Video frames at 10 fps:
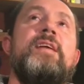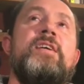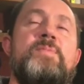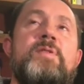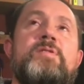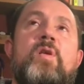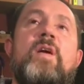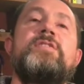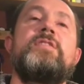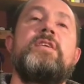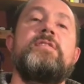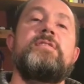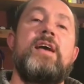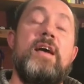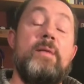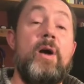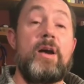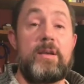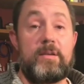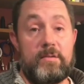I suppose the question is, am
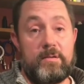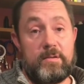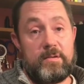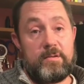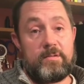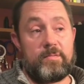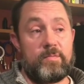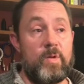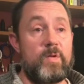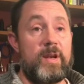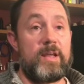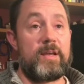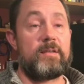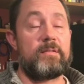I ruining